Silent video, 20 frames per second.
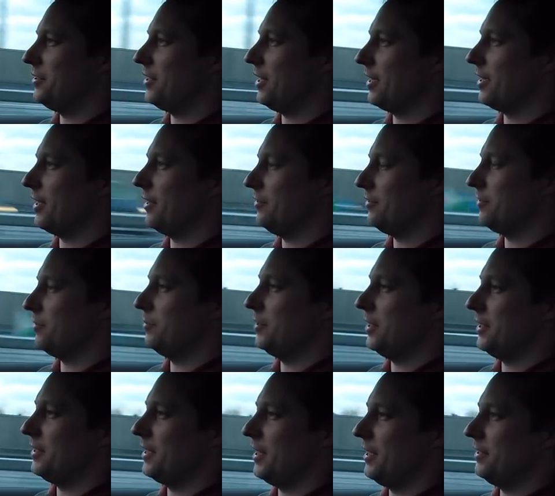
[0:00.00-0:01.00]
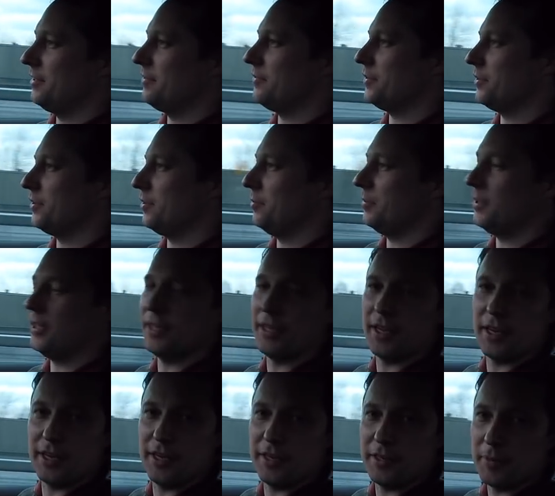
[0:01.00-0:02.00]
check out some details for somebody
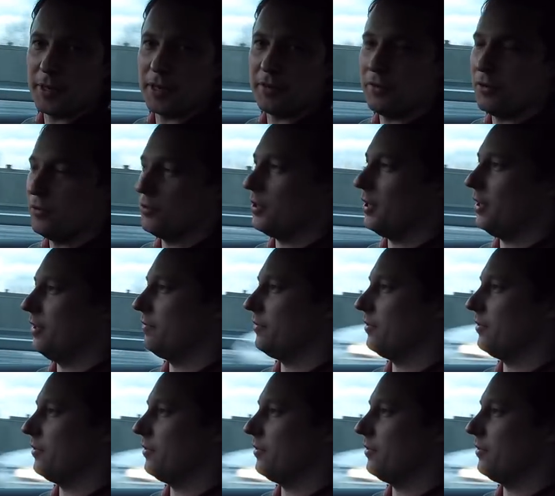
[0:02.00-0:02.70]
that I need to make a phone call